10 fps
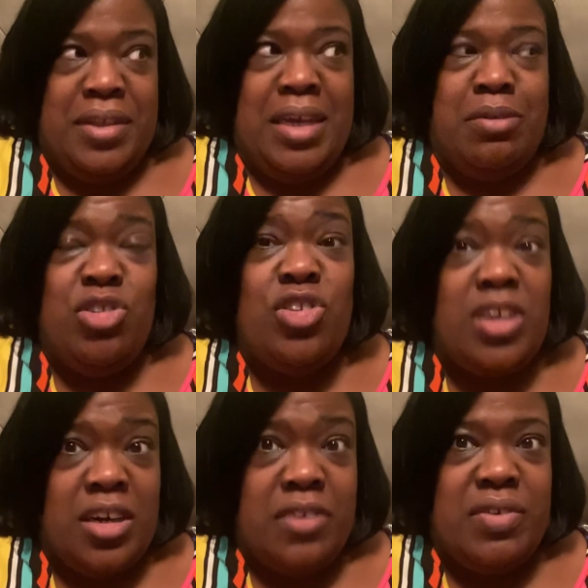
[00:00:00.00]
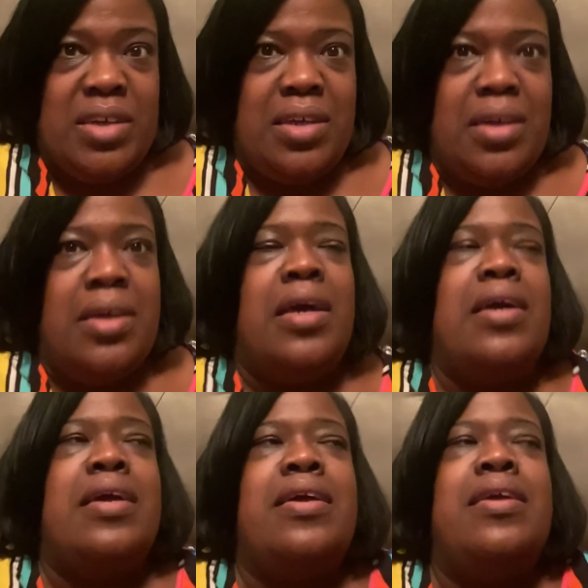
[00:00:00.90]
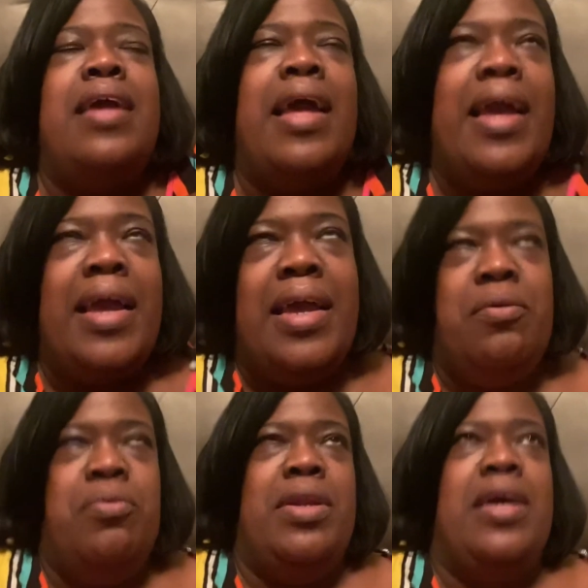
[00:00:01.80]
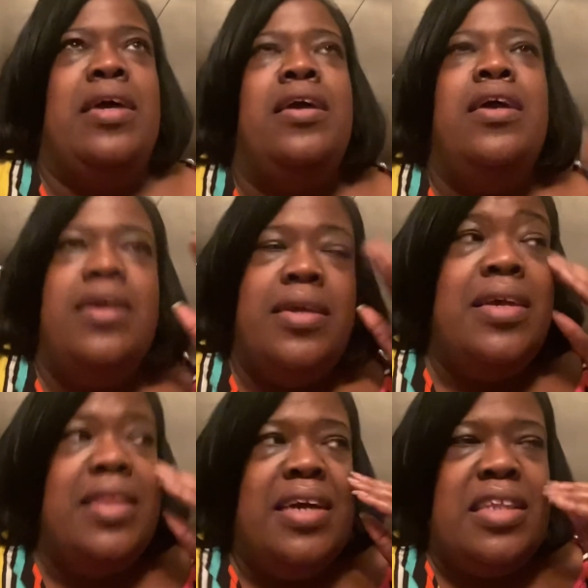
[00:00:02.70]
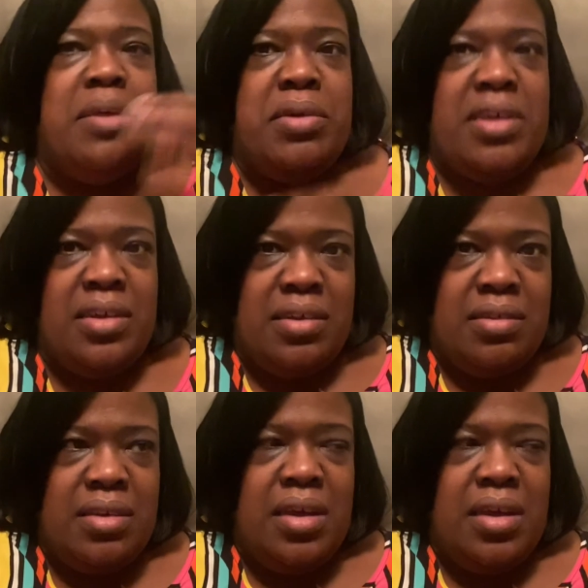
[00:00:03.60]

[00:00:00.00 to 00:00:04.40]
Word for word: I was starving and I hate when I get like that because